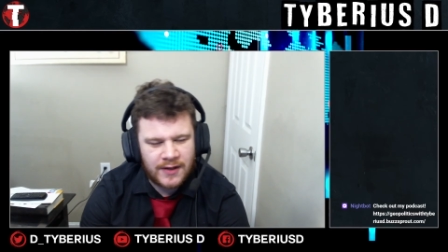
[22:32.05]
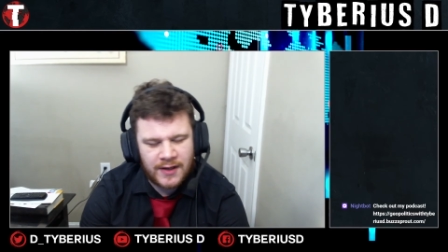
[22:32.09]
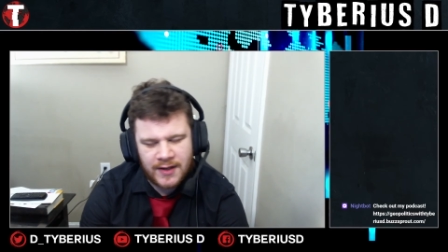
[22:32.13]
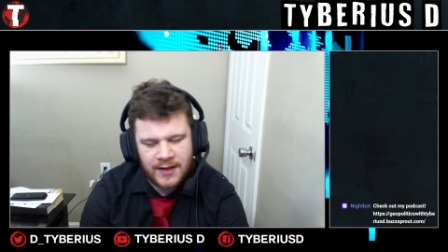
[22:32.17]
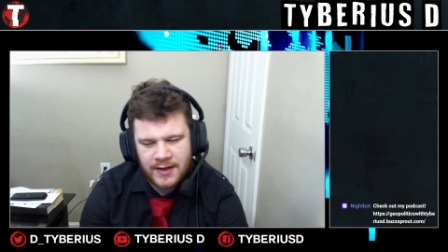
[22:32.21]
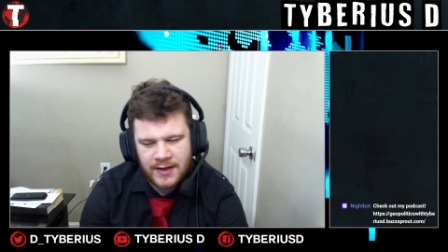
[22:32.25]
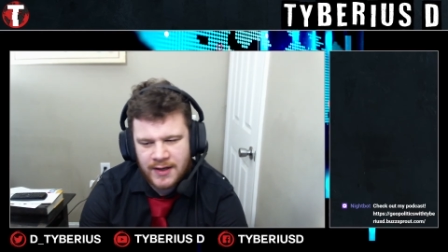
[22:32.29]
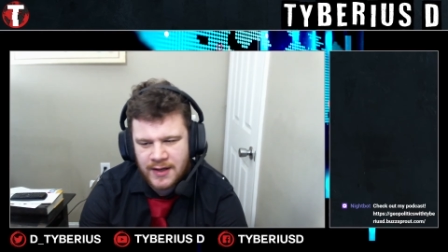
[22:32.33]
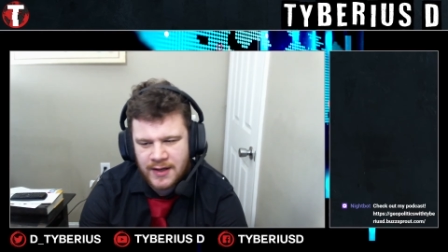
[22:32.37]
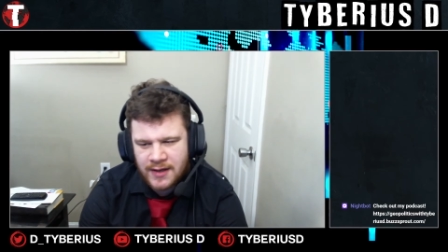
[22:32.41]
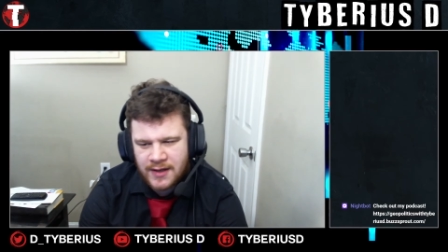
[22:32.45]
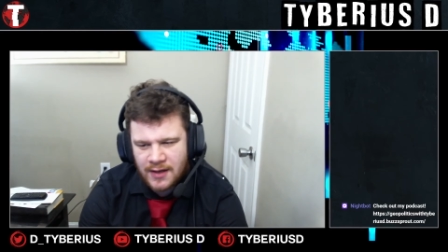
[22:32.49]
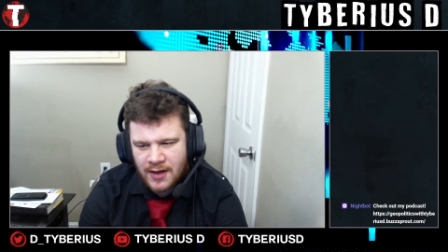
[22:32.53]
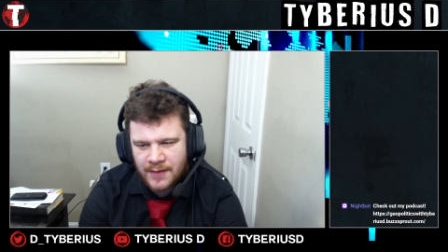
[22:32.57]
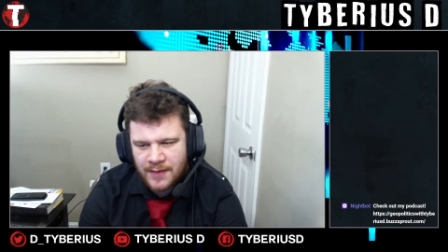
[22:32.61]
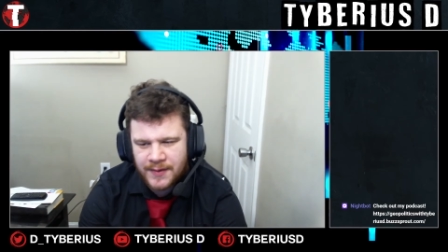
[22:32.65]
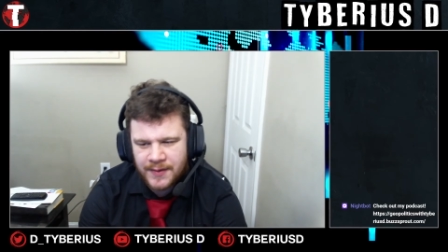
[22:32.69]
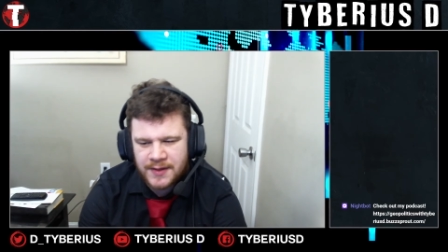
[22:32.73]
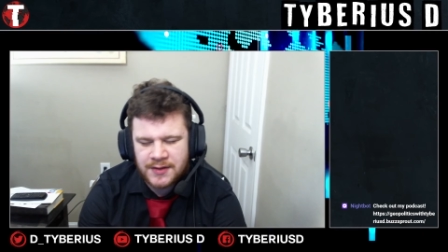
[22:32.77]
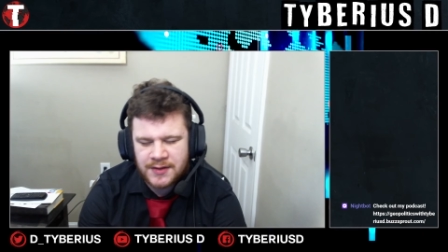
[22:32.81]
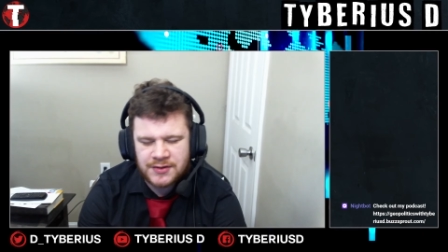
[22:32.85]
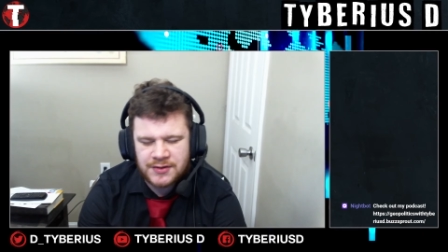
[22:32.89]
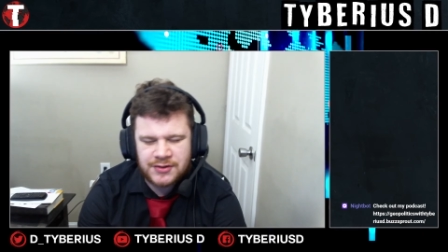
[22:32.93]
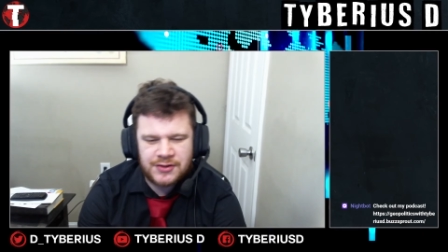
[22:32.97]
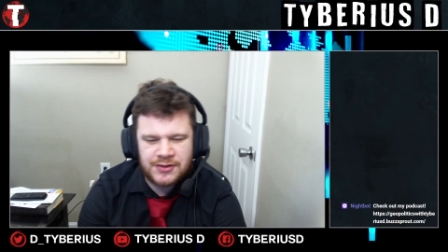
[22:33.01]
an
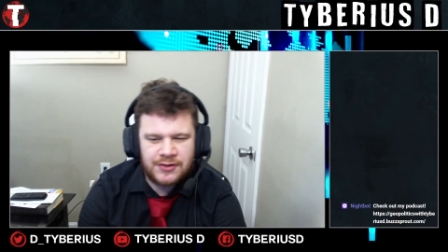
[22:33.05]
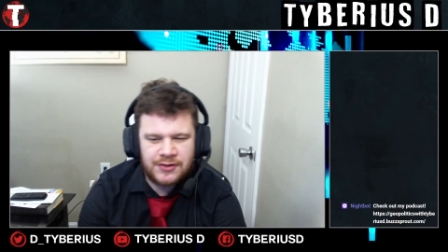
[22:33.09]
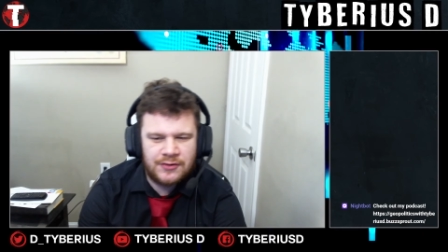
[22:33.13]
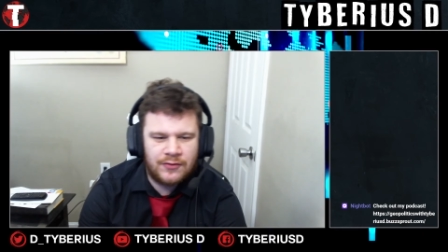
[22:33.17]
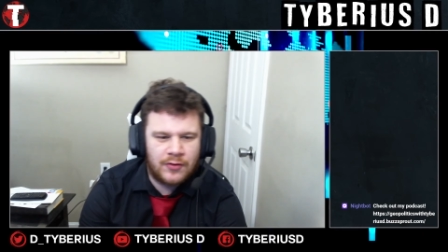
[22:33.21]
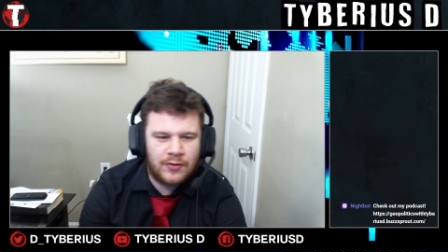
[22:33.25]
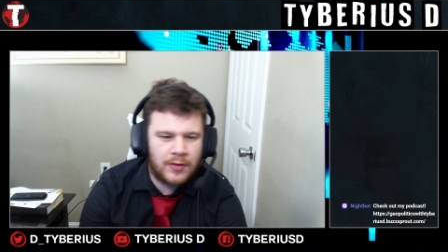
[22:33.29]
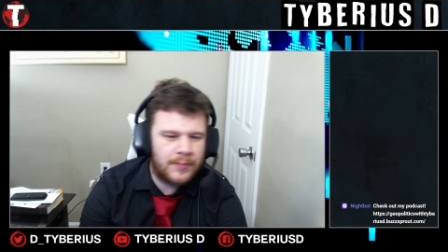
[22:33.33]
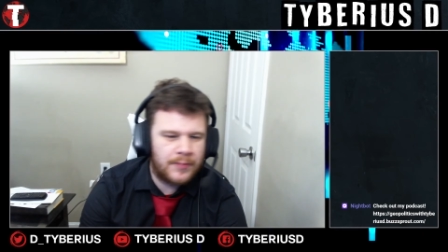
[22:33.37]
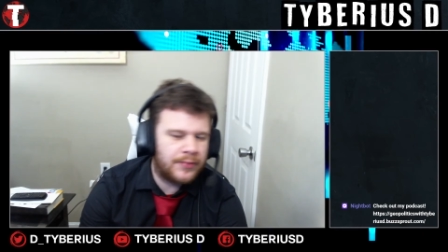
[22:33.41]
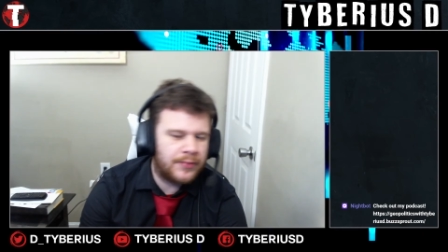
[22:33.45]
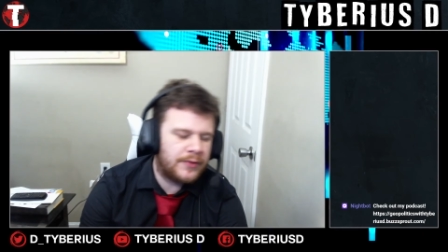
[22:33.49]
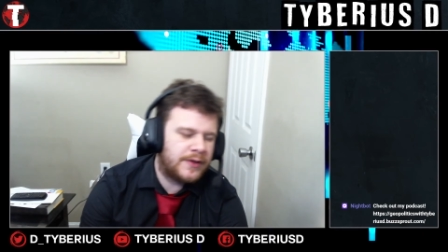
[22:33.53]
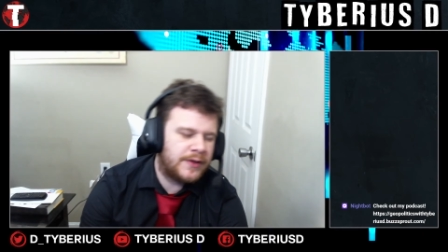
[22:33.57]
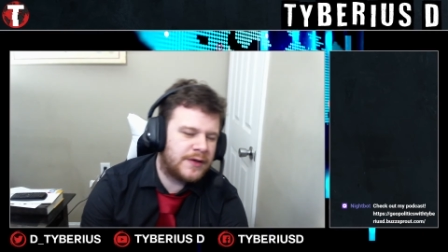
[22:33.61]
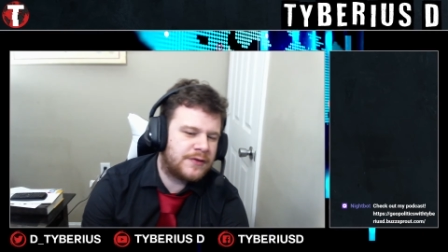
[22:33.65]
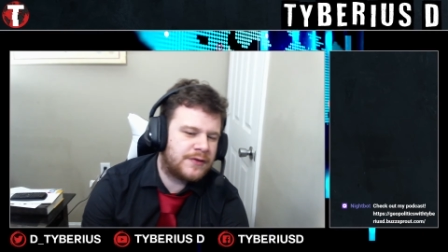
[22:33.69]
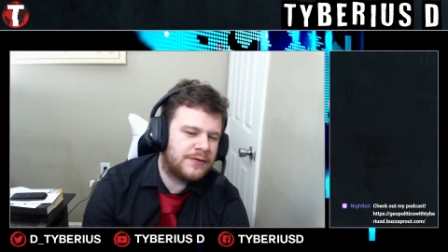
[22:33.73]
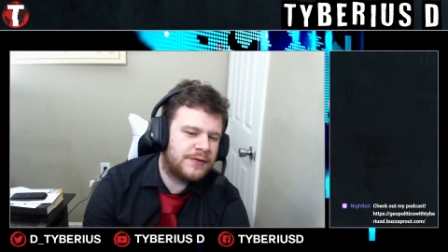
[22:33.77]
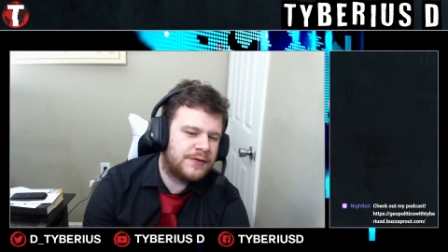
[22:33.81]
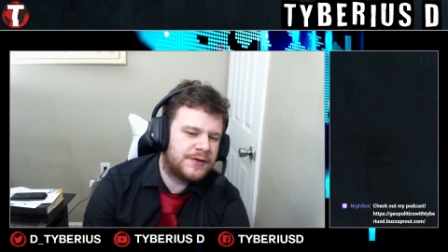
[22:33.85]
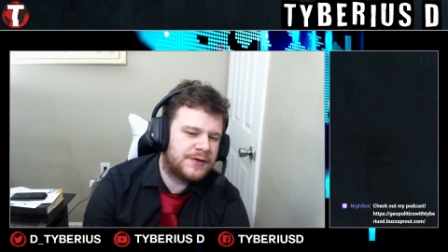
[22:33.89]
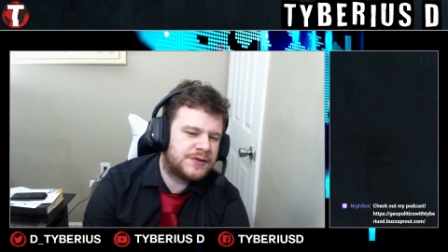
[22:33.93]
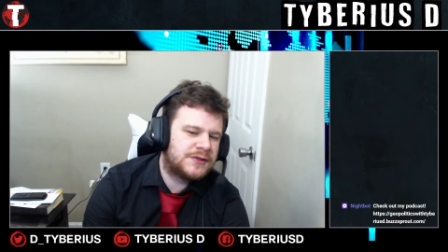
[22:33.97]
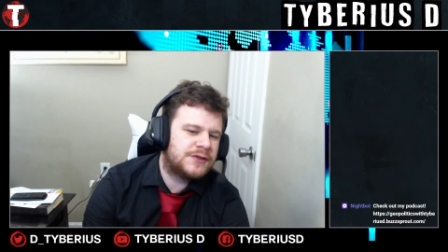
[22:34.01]
economic issue, or a
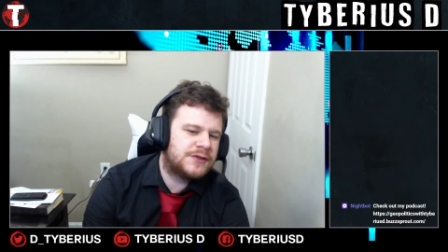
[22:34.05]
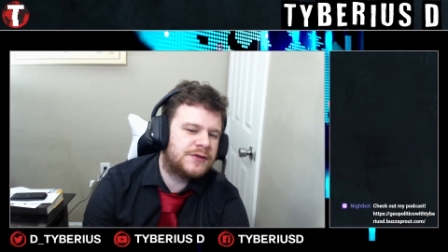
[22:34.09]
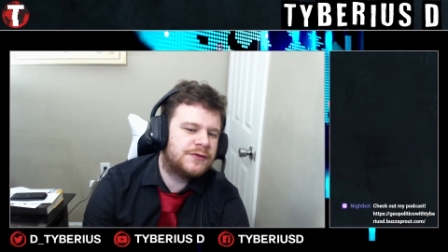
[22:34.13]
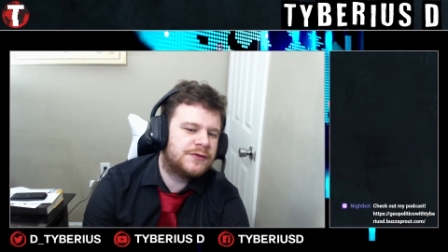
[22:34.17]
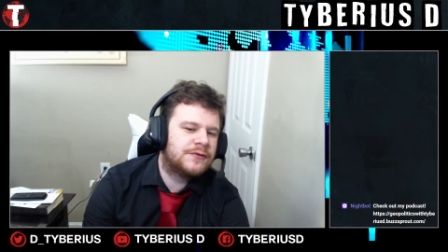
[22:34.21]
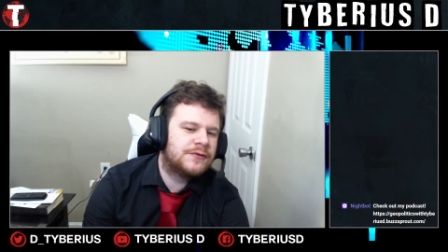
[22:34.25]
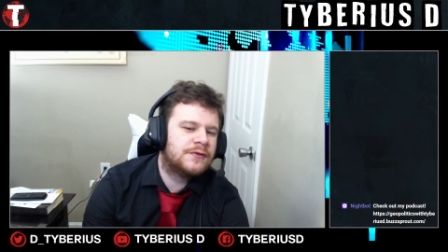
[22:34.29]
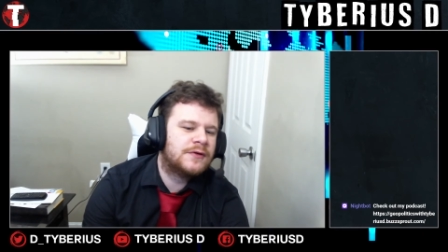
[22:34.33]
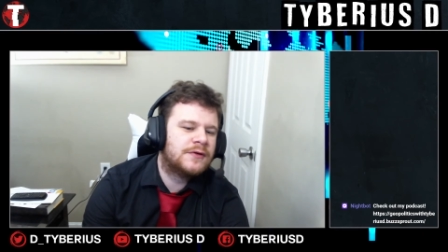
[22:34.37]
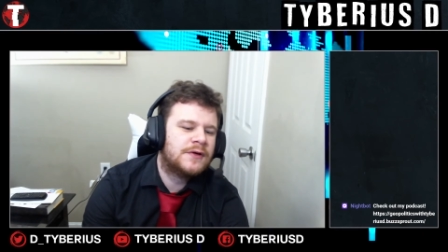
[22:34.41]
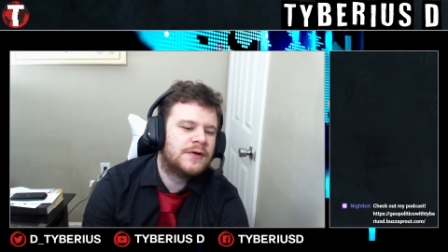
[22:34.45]
political issue,